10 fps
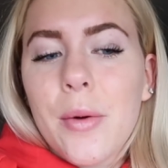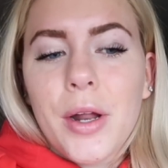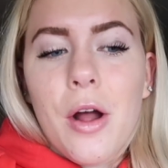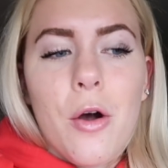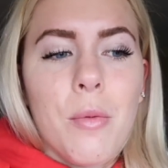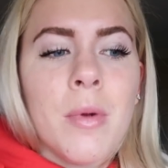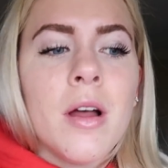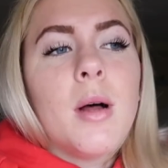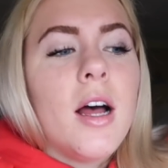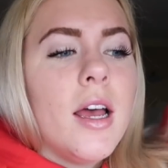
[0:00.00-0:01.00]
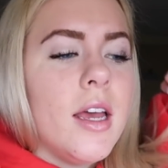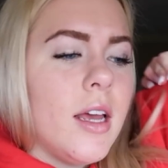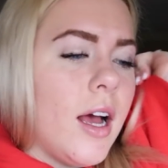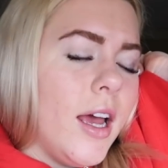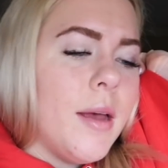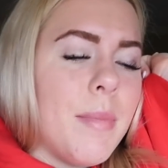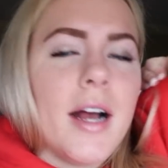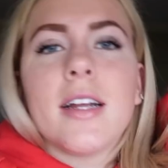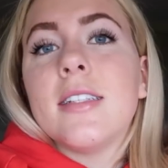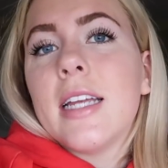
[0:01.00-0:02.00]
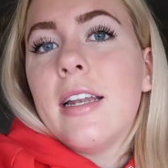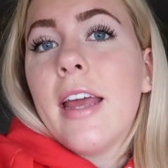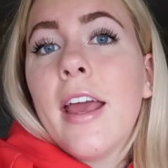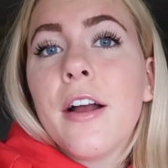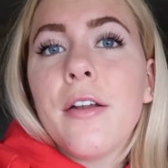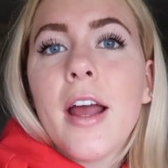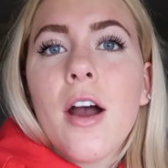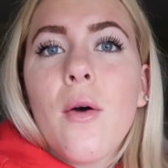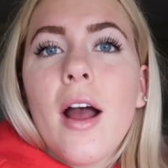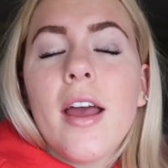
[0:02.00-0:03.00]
I went home, but I am back in San Diego now.